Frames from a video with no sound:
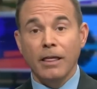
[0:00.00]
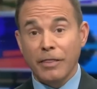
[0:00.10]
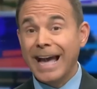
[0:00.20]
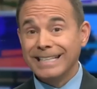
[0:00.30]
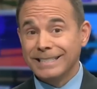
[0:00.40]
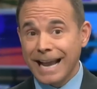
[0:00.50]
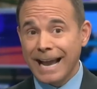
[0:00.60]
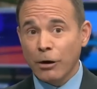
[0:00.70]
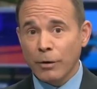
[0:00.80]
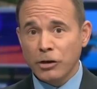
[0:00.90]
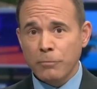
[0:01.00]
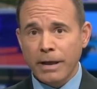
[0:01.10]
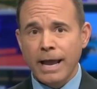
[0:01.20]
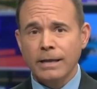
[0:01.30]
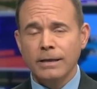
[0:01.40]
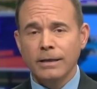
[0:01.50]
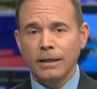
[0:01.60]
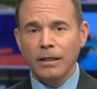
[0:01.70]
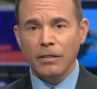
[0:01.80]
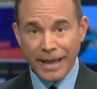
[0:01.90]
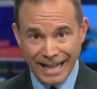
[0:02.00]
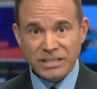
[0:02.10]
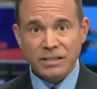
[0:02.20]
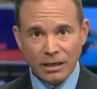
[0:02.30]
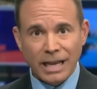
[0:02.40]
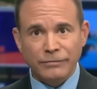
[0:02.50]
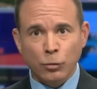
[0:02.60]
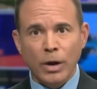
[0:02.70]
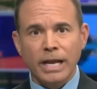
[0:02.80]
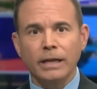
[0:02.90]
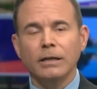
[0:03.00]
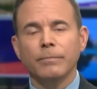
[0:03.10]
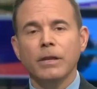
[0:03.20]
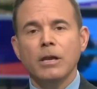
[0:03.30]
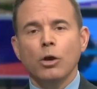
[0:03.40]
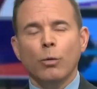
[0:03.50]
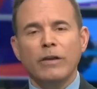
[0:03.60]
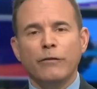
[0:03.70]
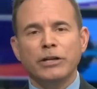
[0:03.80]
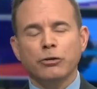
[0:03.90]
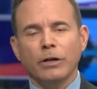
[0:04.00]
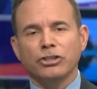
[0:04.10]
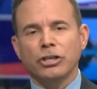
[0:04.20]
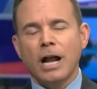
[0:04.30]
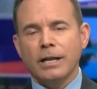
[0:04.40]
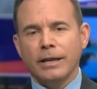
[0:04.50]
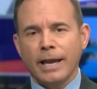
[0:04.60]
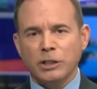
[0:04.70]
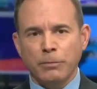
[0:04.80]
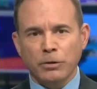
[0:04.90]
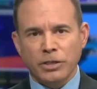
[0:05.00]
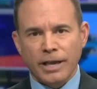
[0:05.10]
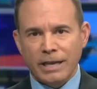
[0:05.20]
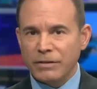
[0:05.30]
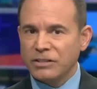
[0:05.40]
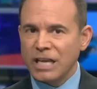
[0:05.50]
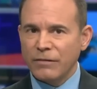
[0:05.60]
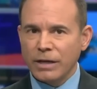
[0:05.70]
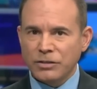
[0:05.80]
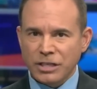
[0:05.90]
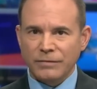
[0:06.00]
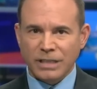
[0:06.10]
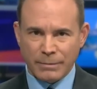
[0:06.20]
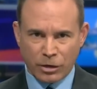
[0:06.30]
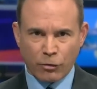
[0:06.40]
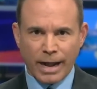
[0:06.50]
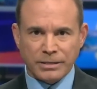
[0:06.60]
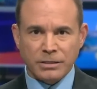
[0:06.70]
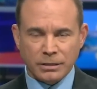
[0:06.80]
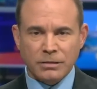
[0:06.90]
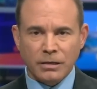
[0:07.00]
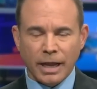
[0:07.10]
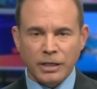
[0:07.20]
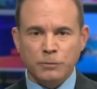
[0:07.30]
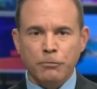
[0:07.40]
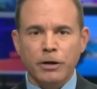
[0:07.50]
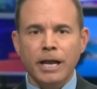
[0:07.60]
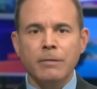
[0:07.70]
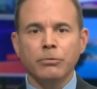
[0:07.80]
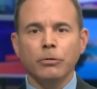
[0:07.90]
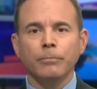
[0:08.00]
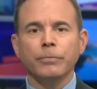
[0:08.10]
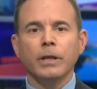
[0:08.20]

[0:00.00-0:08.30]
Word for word: That dagger in your back? That's the left wing. We feature a shocking expose of the deviancy of Democrats in today's preamble.